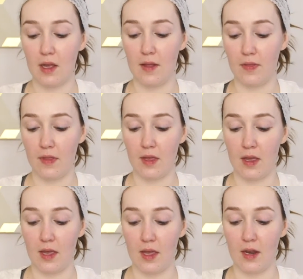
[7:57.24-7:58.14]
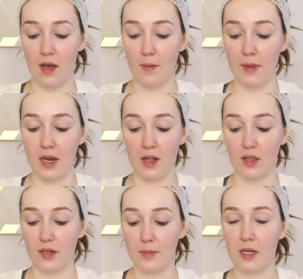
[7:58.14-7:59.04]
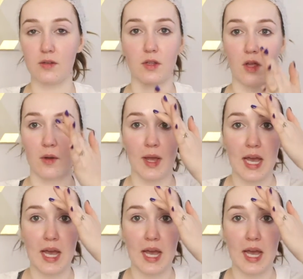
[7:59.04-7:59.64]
And then, I mean, a little bit goes a long way.